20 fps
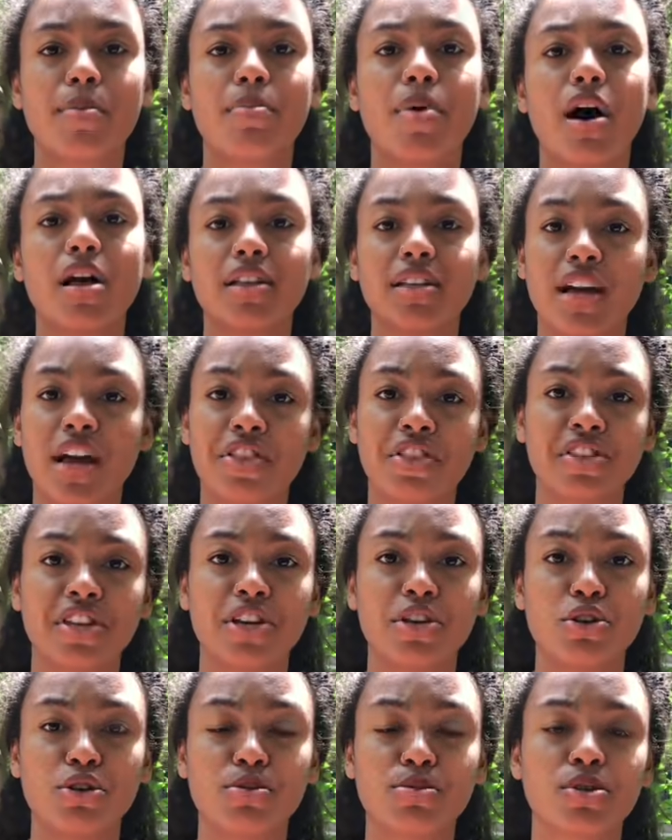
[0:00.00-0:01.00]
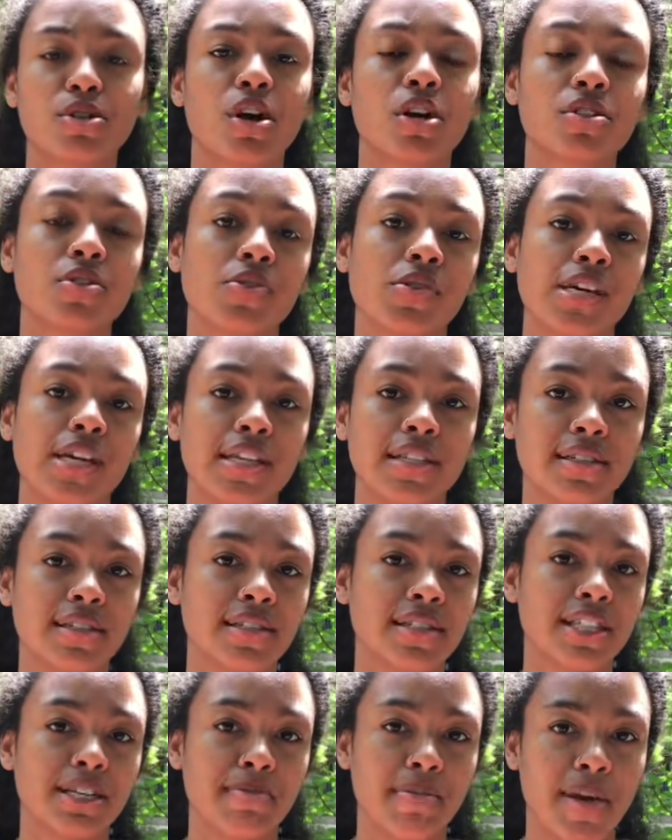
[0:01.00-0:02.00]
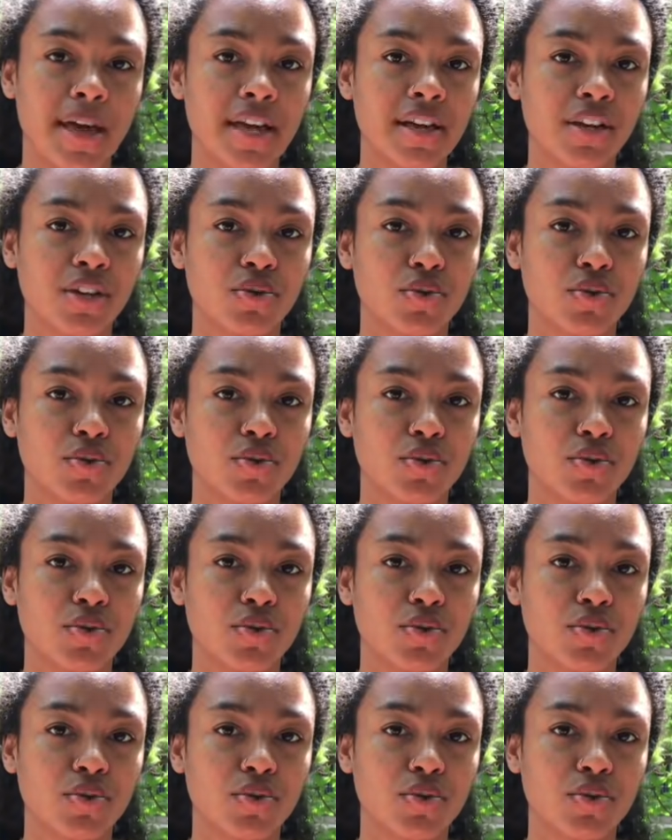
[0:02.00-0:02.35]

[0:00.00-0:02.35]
Polyethylene hoops are also the easiest to make.